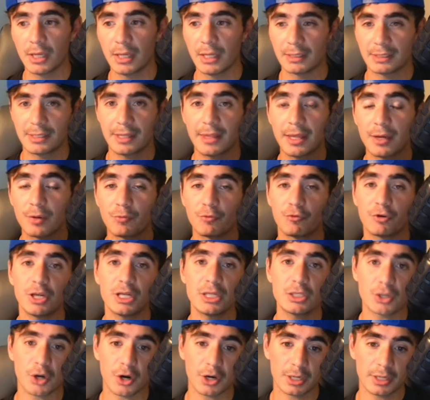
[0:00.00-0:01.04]
to then
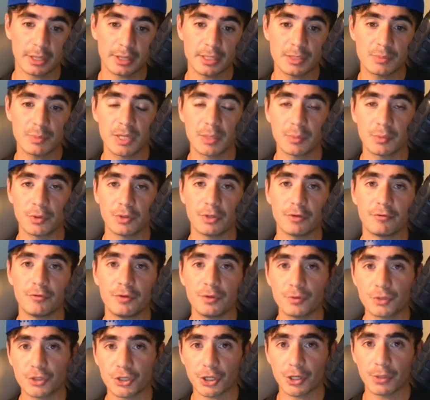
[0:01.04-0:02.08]
retarget these people in the
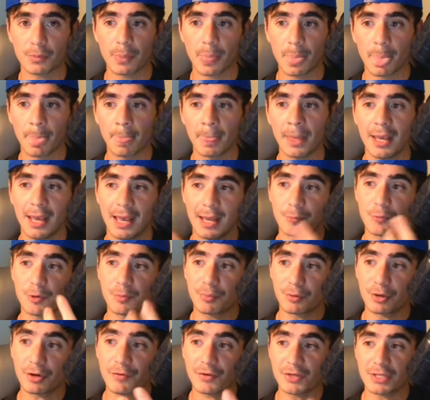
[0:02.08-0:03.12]
future. And we
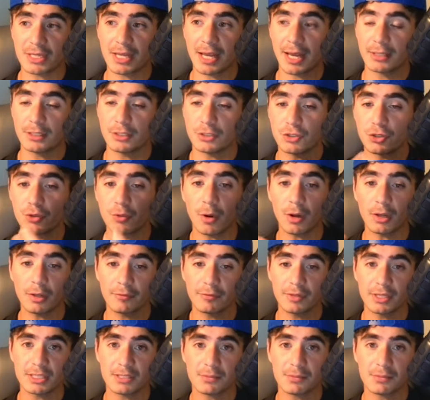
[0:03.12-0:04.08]
previously had to do all of this